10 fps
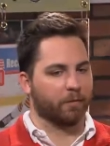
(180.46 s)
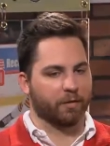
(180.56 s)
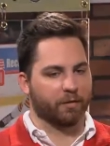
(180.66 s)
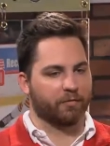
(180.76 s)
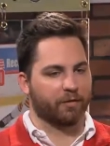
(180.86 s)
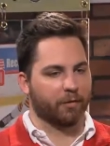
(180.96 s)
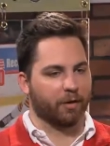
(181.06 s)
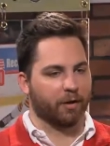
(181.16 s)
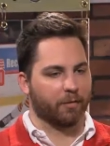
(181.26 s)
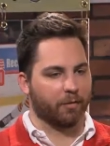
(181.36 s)
to this year,
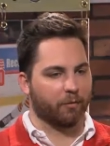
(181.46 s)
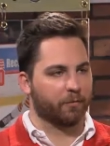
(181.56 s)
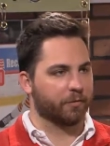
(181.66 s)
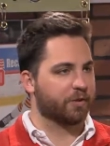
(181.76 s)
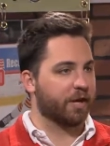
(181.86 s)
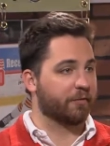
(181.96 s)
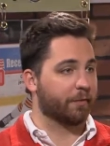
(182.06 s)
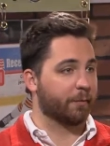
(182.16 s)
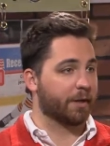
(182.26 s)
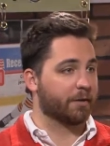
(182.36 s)
a uh, hopeful chase for
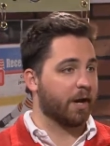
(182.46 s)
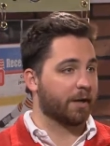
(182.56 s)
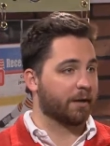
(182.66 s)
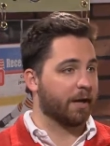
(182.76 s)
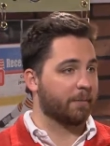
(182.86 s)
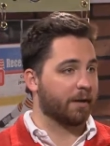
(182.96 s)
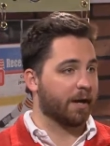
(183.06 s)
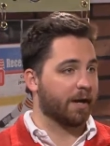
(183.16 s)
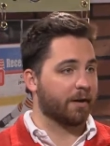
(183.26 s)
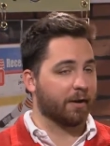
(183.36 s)
the McNaughton Cup
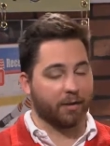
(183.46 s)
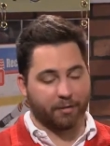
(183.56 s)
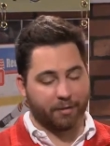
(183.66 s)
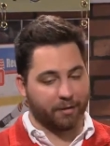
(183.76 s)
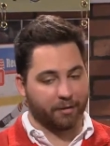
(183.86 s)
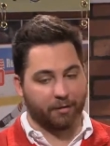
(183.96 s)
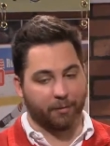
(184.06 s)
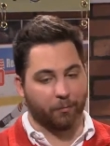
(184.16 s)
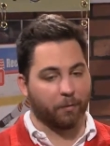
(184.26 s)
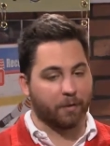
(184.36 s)
again, and a thing
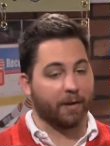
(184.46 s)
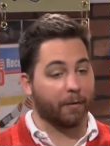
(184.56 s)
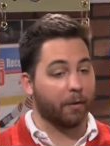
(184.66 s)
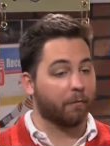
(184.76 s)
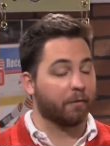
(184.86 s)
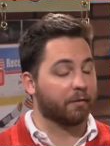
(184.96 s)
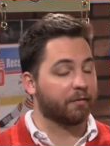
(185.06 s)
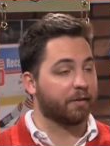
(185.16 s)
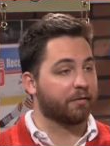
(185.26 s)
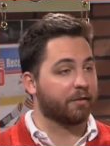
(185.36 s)
that will carry over to the
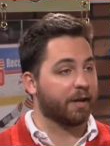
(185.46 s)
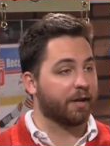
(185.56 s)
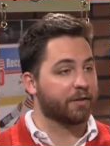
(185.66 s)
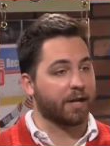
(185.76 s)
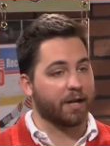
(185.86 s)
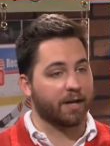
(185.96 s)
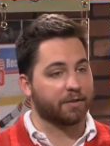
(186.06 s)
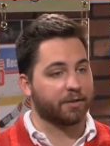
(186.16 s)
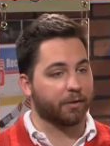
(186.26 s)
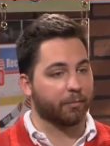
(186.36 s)
CCHA
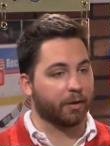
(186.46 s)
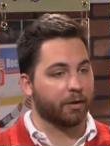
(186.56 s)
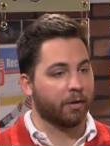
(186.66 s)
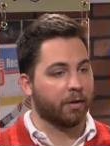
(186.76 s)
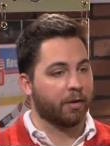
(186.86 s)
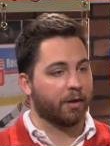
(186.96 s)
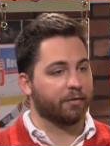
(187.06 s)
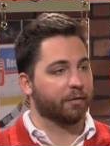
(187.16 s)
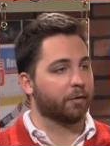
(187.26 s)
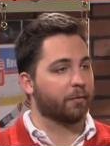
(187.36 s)
next year. But as
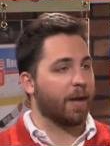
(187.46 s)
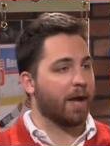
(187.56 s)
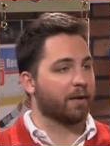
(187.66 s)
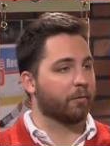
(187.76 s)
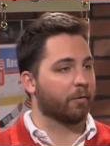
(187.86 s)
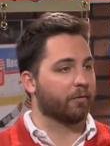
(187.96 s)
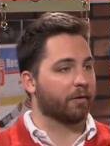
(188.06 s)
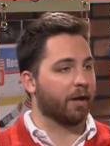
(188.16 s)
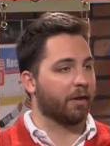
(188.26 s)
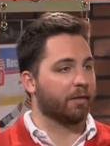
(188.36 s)
you look back towards
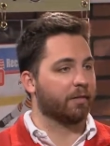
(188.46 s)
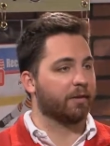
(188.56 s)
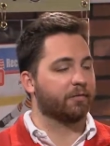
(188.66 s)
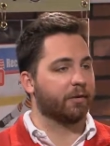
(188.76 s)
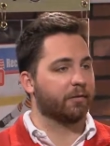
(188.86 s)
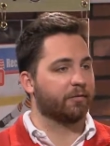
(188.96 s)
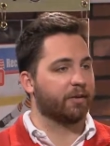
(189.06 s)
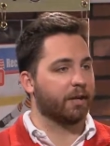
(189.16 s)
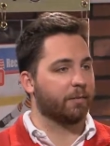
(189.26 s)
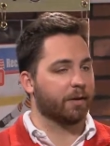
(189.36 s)
uh, this year's
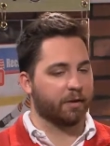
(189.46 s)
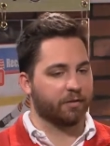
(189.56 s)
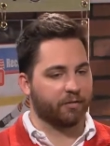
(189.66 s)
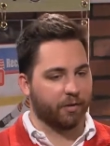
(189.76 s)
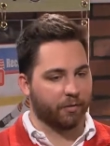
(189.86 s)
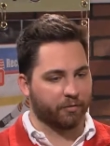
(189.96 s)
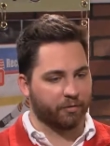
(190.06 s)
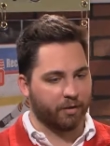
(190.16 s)
team and this year's